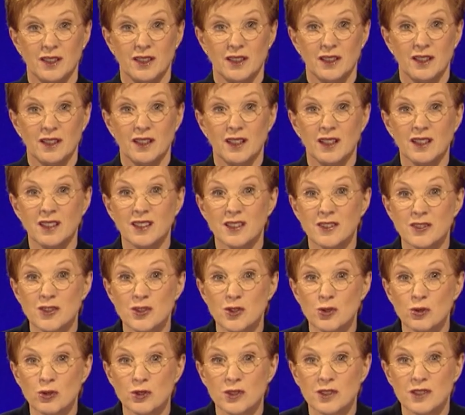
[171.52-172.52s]
Hardly the
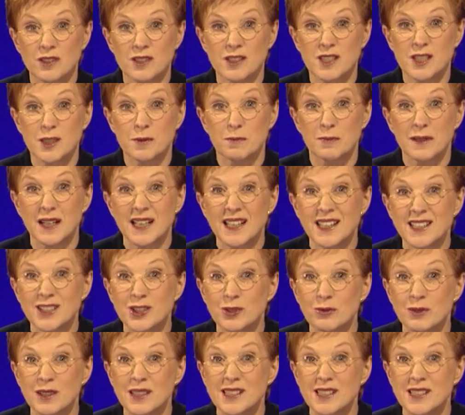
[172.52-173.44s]
sort of display to